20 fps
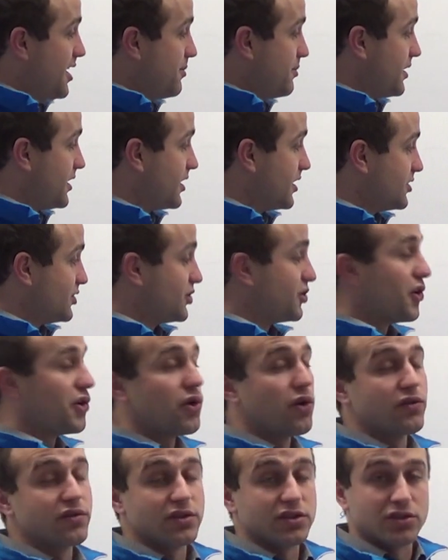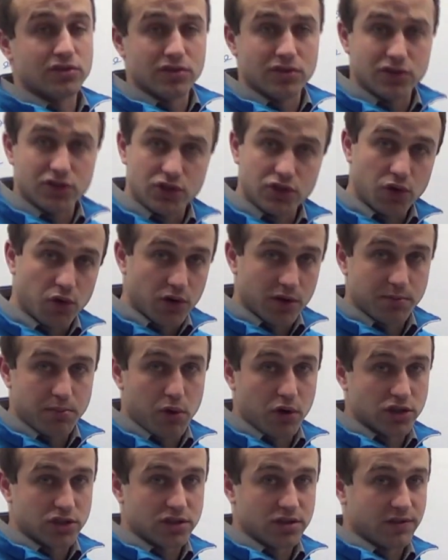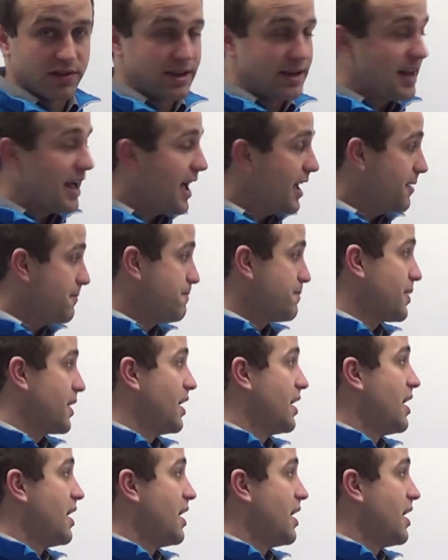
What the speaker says: because you're going over the shorter portion of the net.